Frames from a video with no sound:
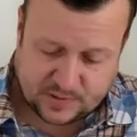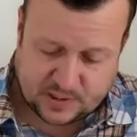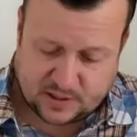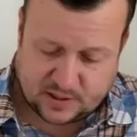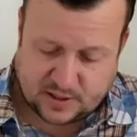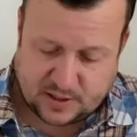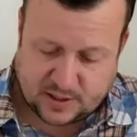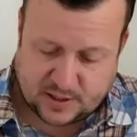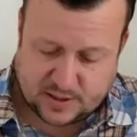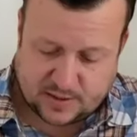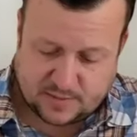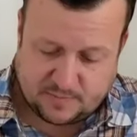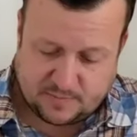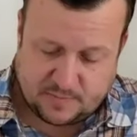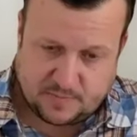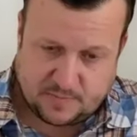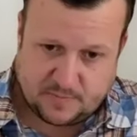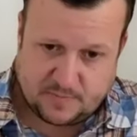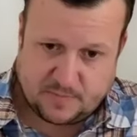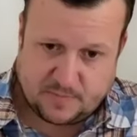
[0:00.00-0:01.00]
um,
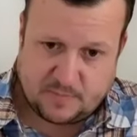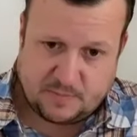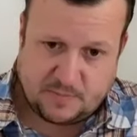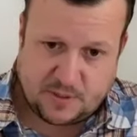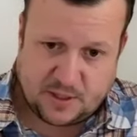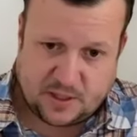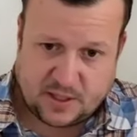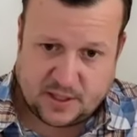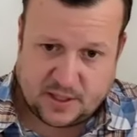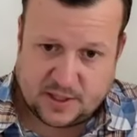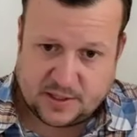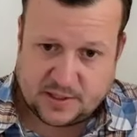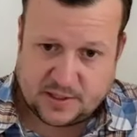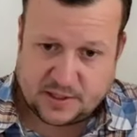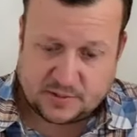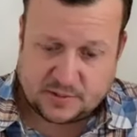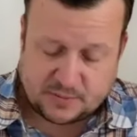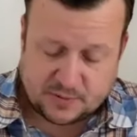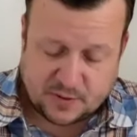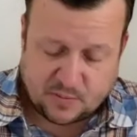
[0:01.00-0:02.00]

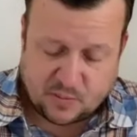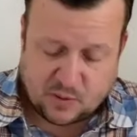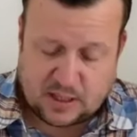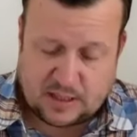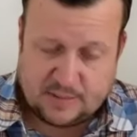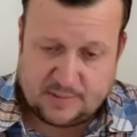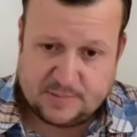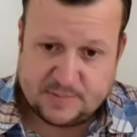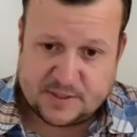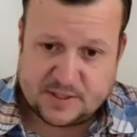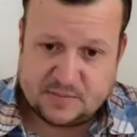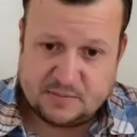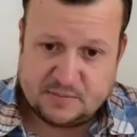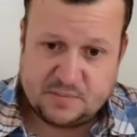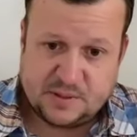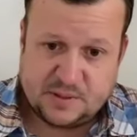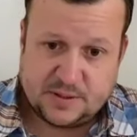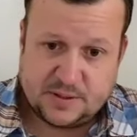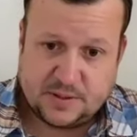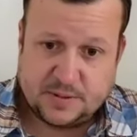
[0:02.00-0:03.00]
because the problems in
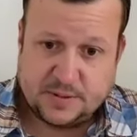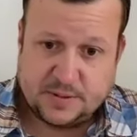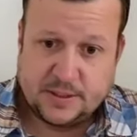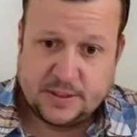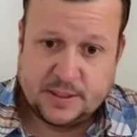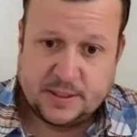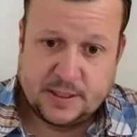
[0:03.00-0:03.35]
build